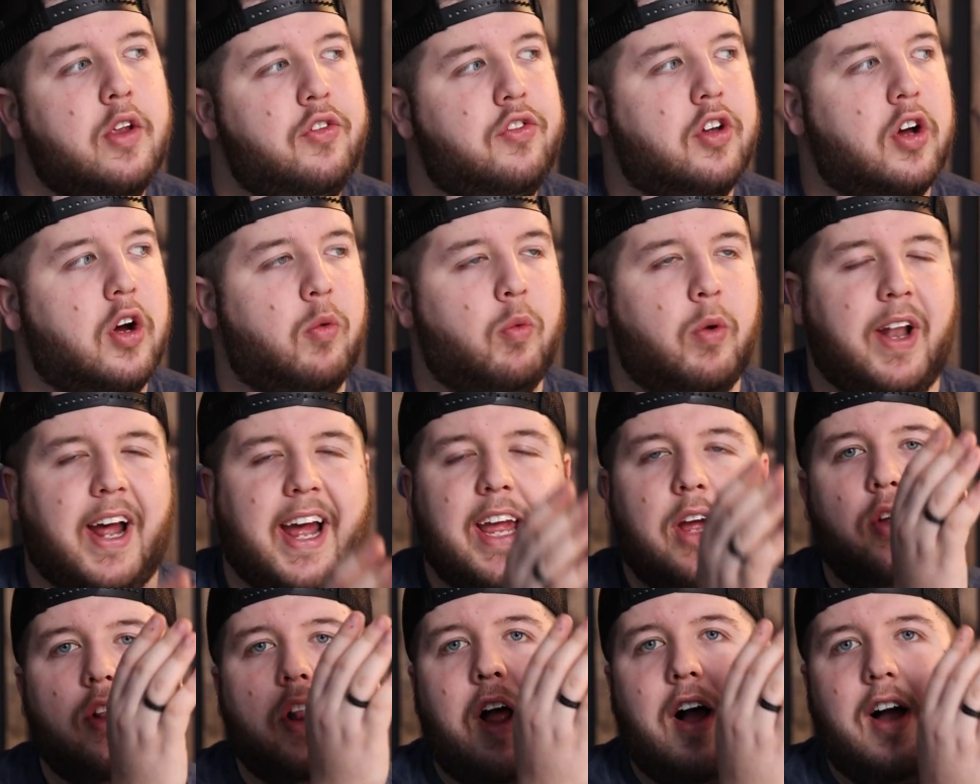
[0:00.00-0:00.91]
So when
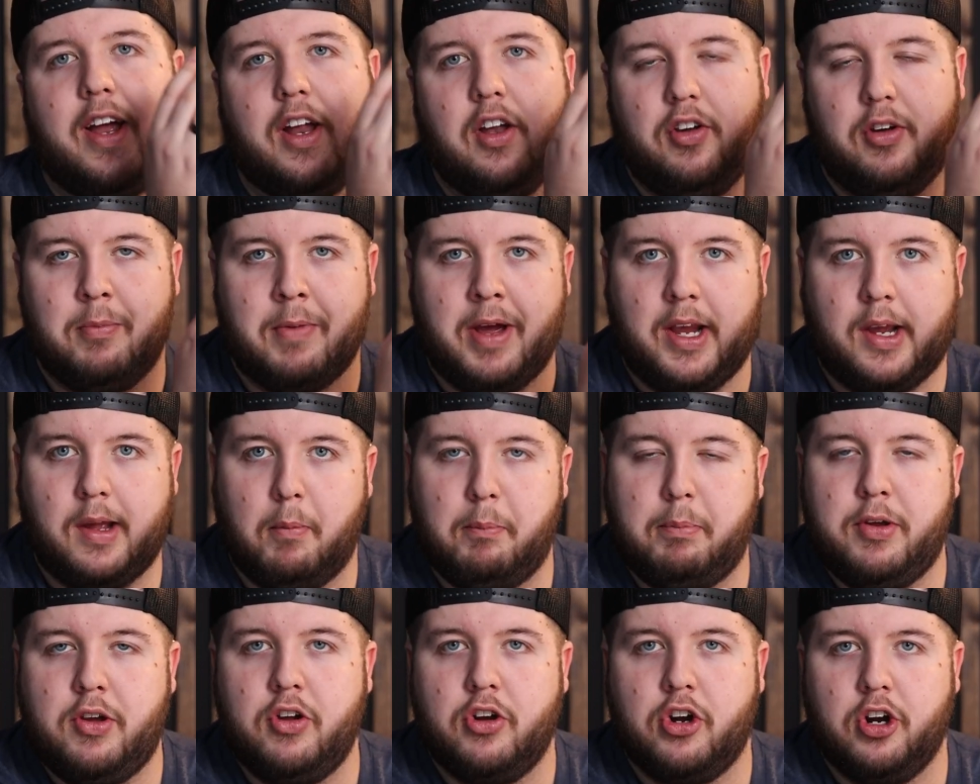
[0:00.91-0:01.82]
I log into my
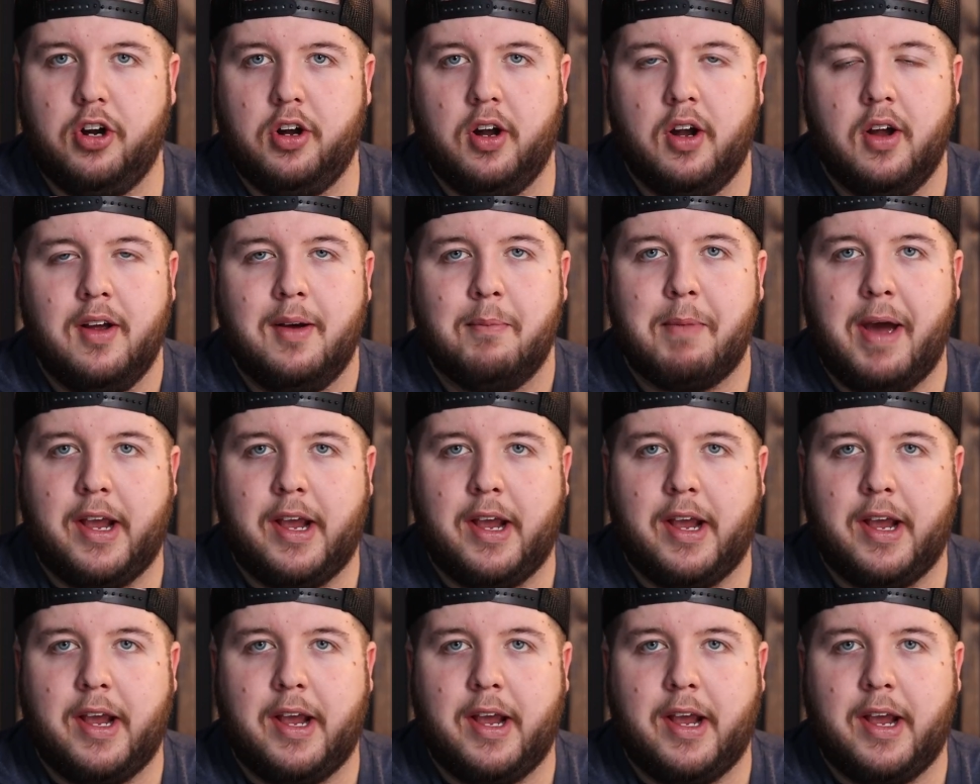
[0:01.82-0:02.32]
computer